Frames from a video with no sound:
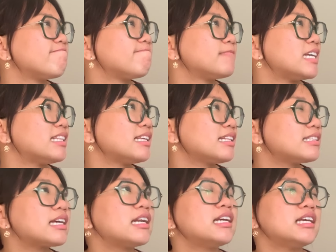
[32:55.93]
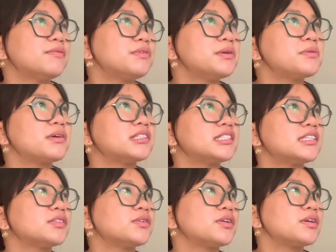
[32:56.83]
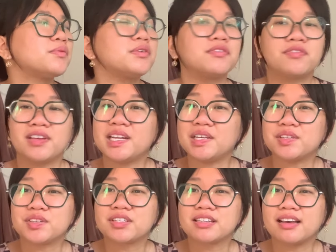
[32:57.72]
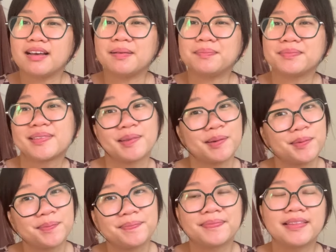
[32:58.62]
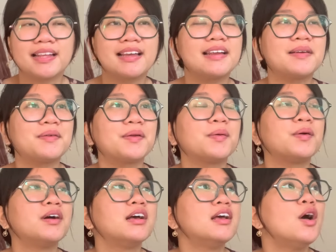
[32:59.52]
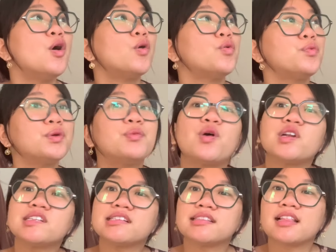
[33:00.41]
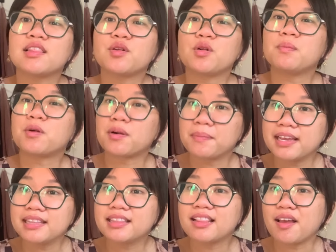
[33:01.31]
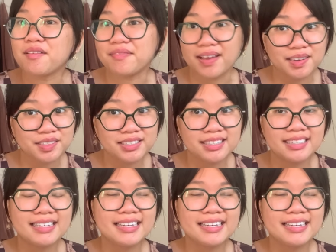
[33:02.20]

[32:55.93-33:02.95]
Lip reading: I think that's kind of it. We were watching Ahsoka and we finished, so I don't know. Oh, we watched The Little Mermaid, the live action.